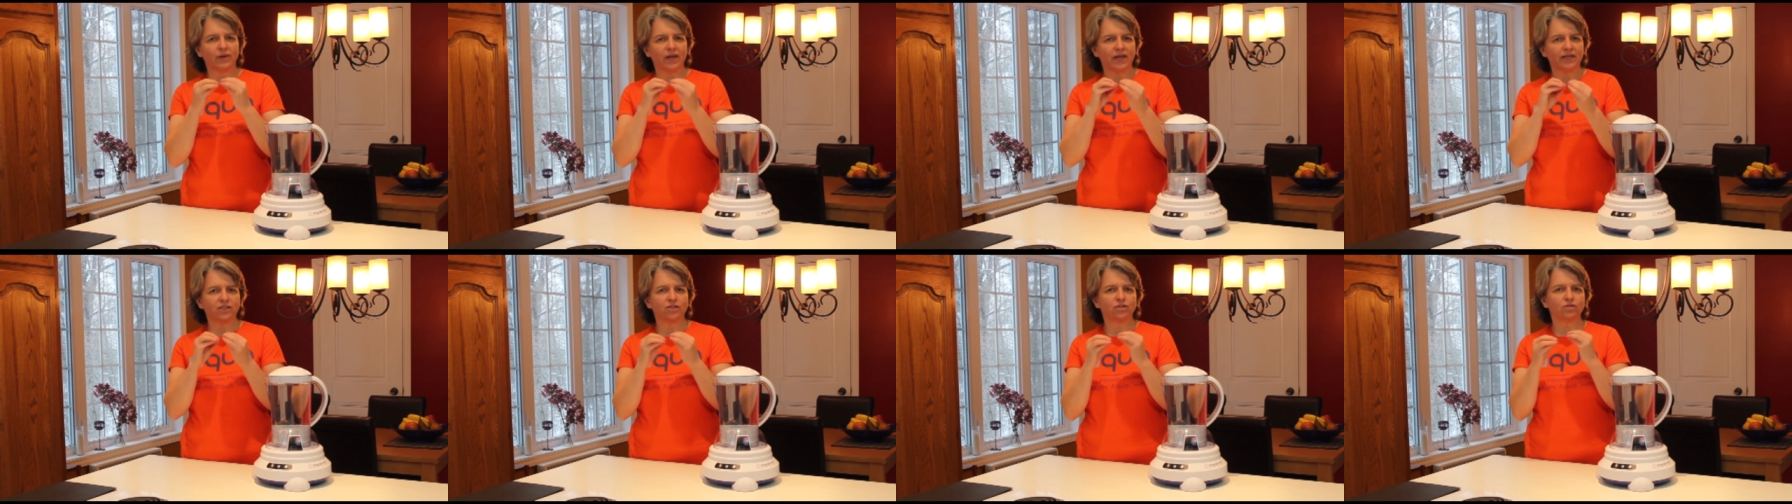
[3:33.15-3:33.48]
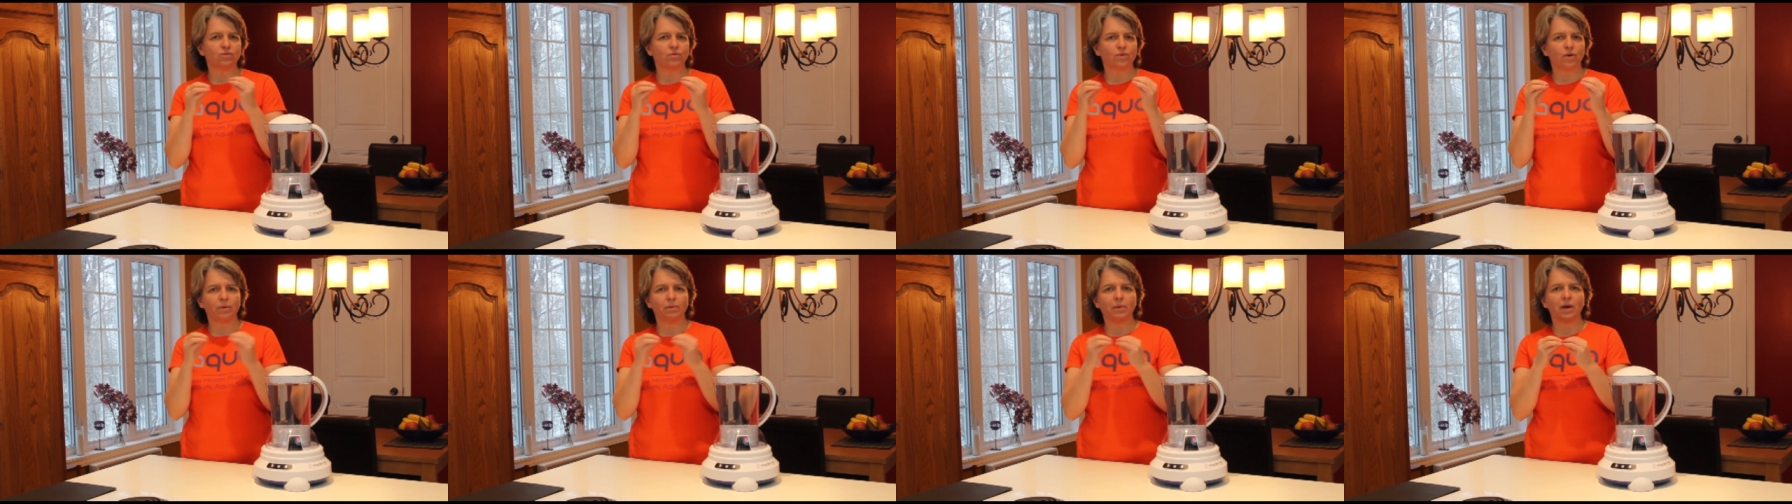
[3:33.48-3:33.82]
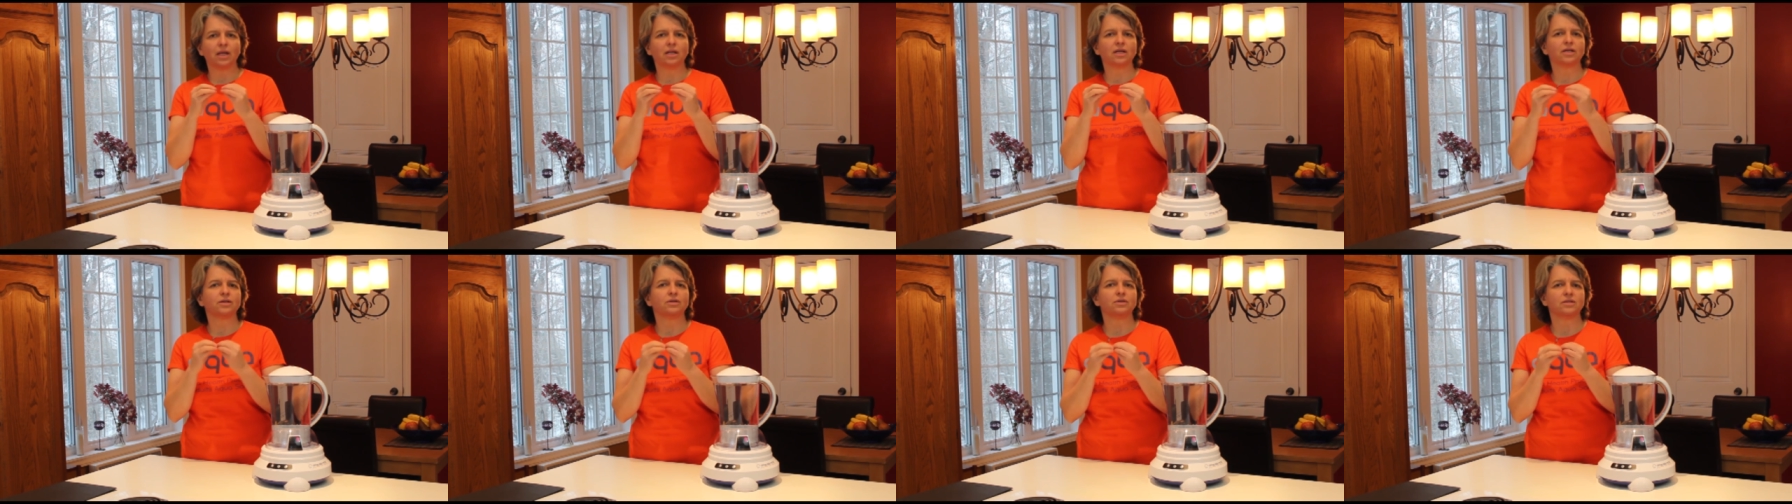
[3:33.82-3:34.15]
H2O
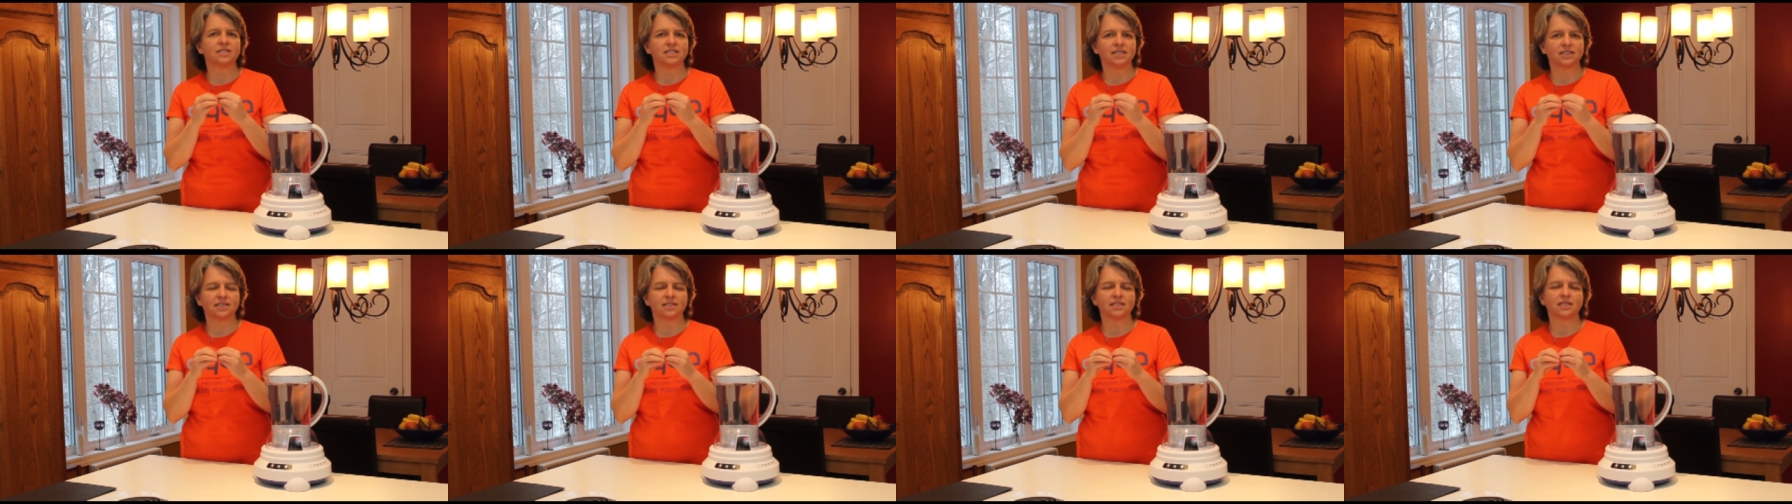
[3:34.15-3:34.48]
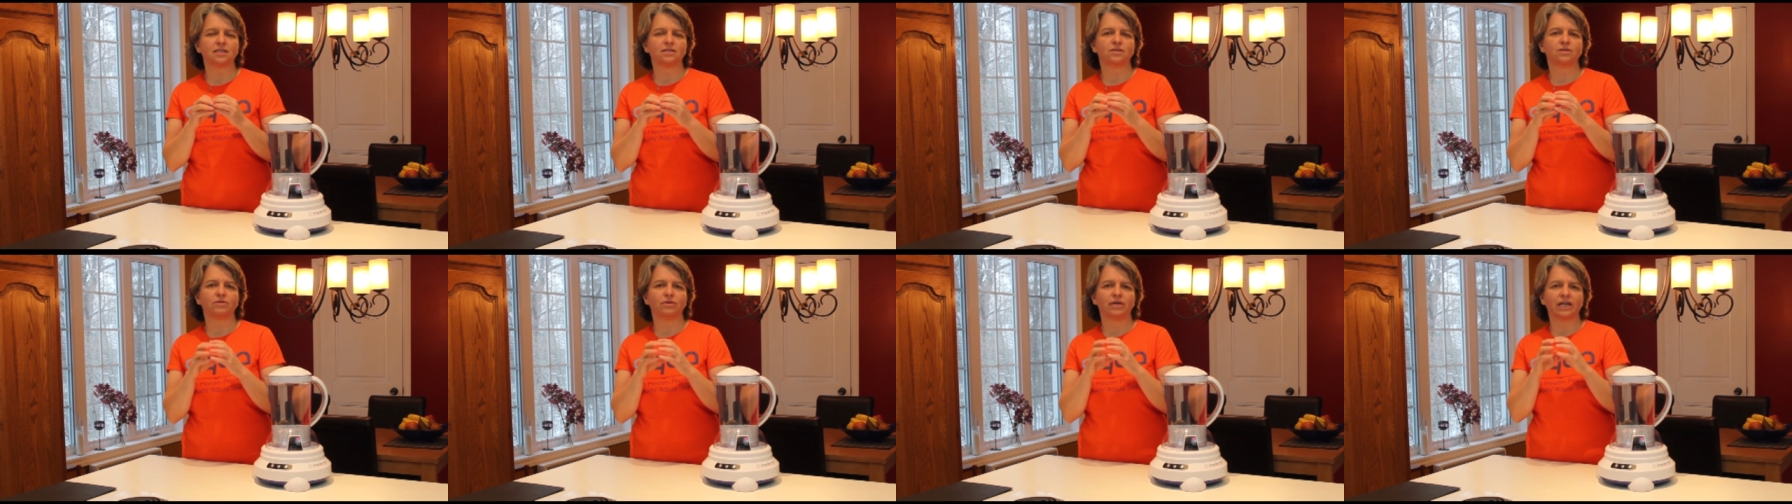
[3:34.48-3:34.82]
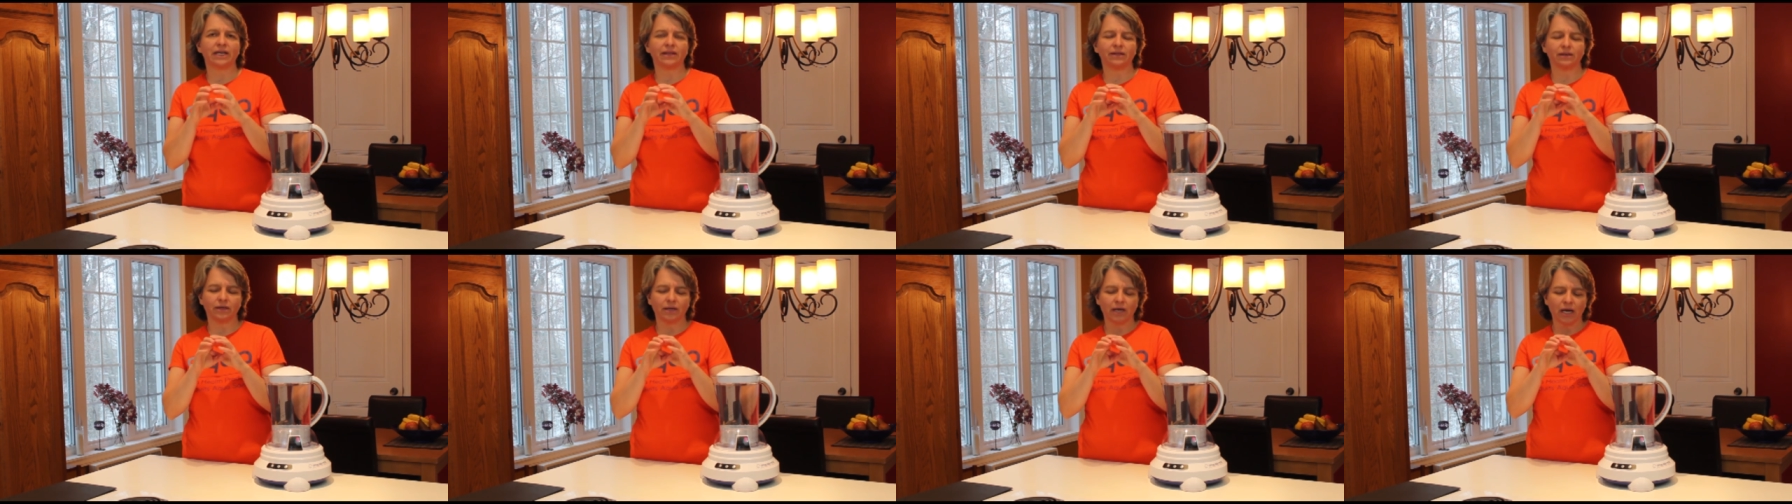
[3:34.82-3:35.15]
molecules that stick
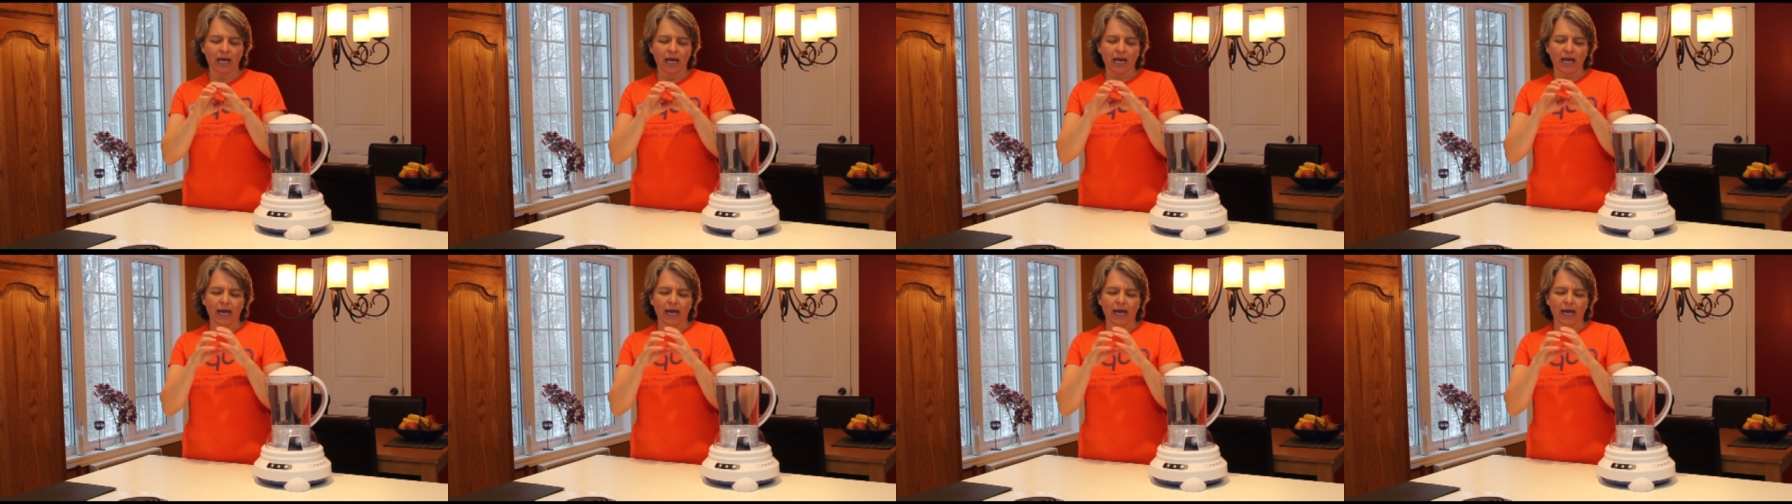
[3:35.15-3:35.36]
together